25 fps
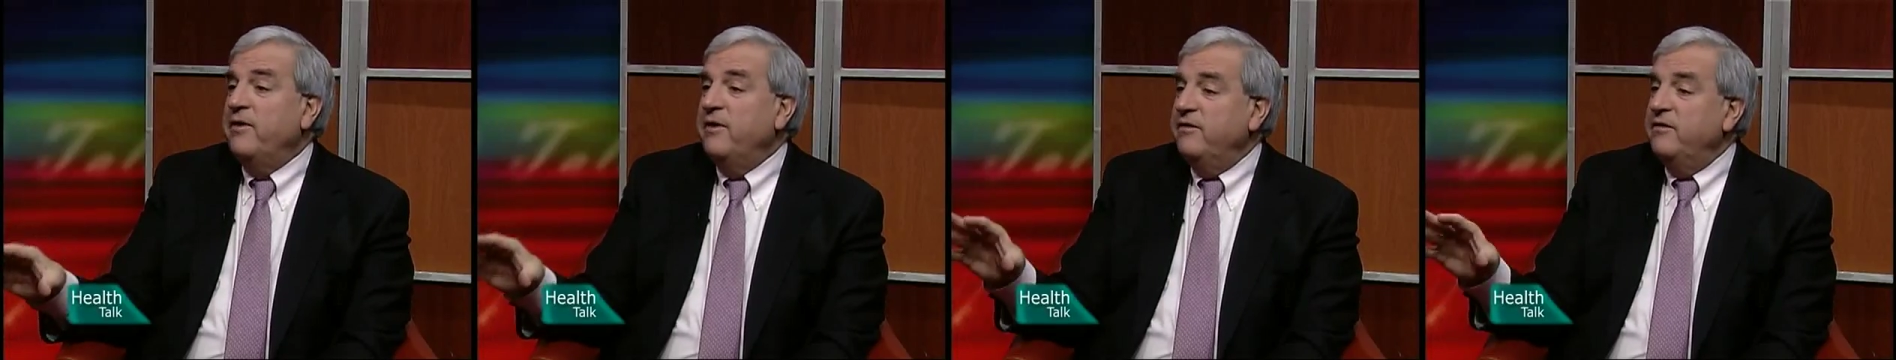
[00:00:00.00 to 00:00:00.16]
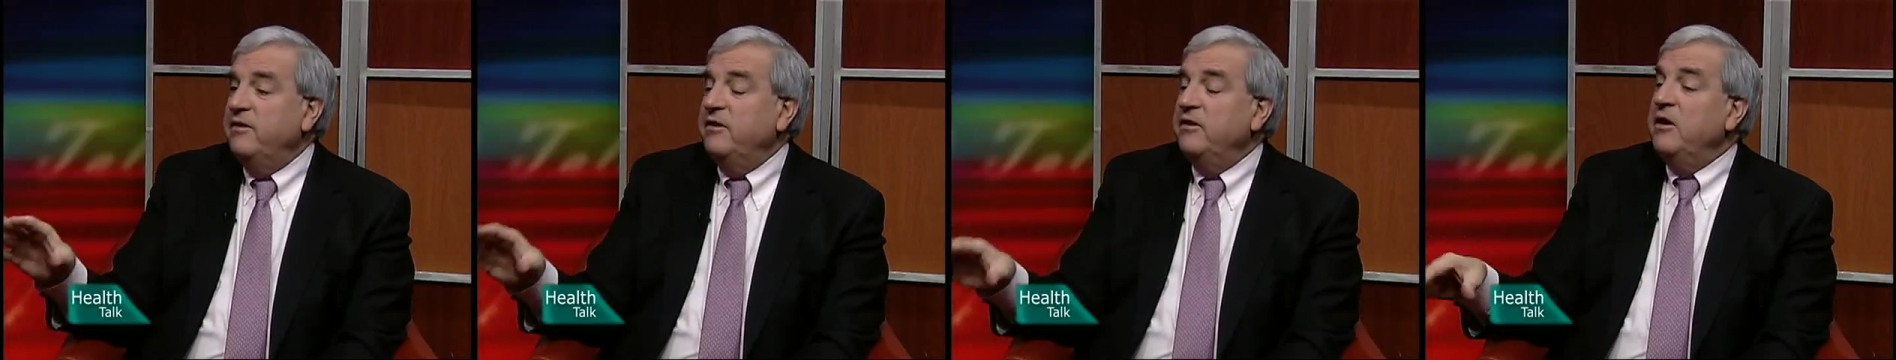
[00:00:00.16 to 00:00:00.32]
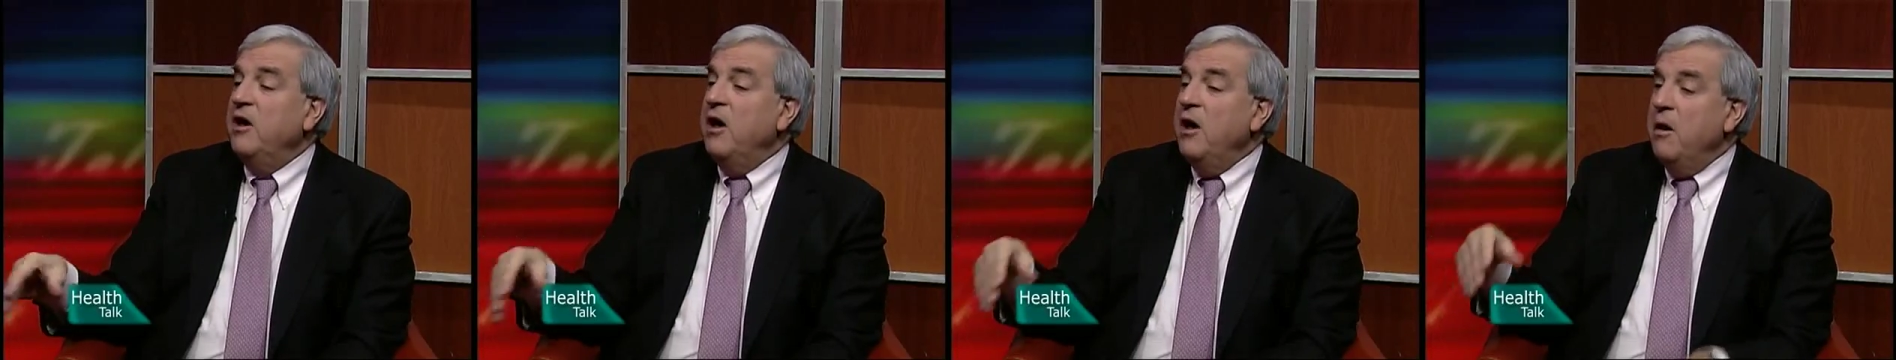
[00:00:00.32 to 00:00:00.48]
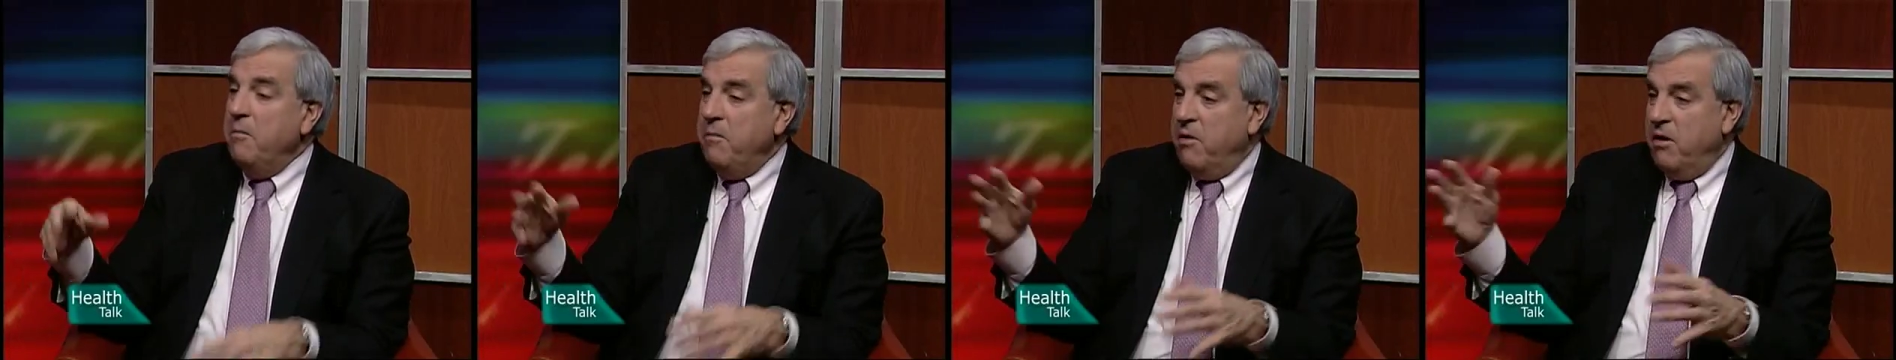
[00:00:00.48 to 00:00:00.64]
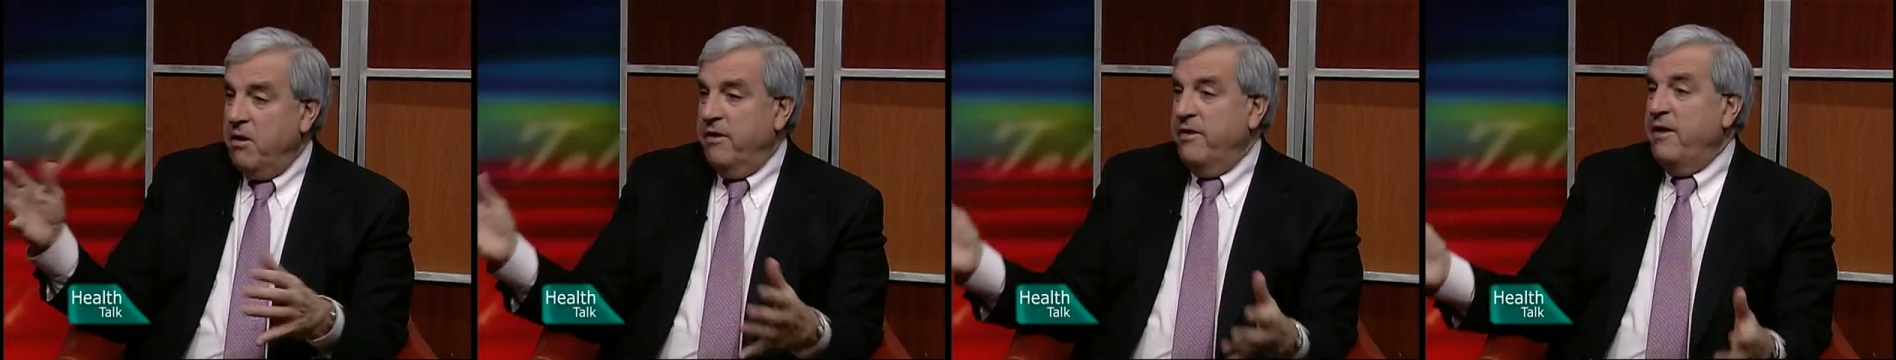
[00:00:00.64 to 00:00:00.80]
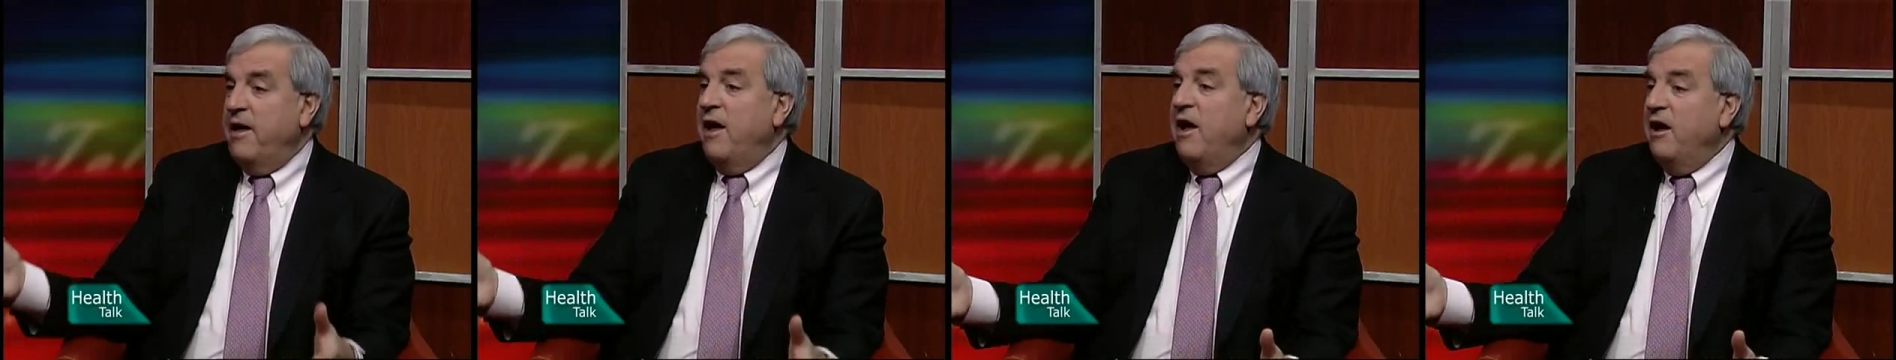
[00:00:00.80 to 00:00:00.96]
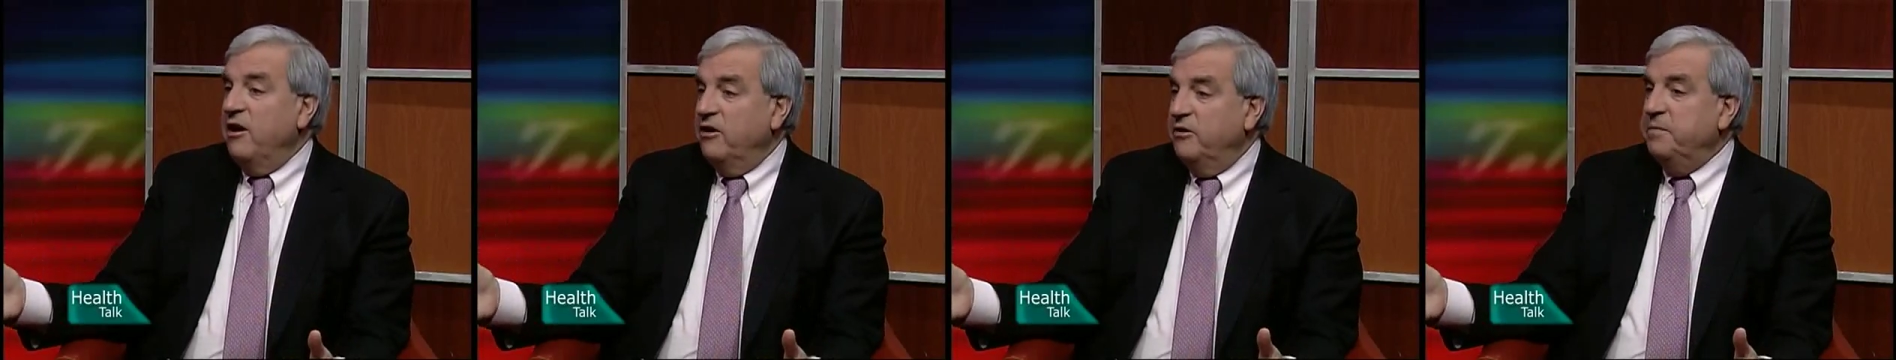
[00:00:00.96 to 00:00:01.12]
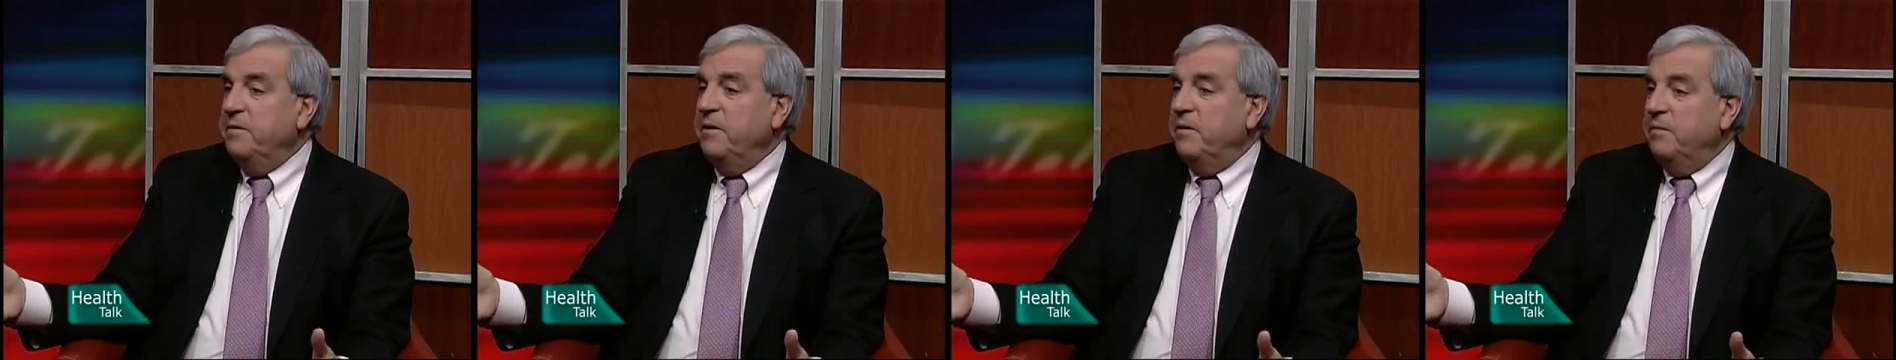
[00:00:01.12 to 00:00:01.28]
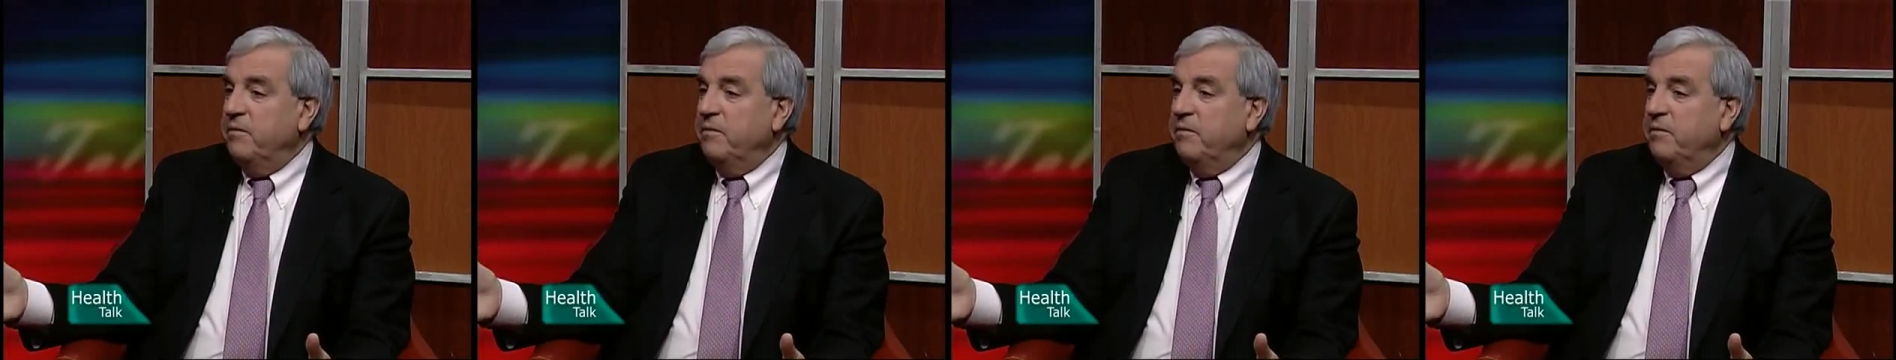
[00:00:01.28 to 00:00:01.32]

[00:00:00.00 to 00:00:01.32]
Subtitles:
this is part of the hospital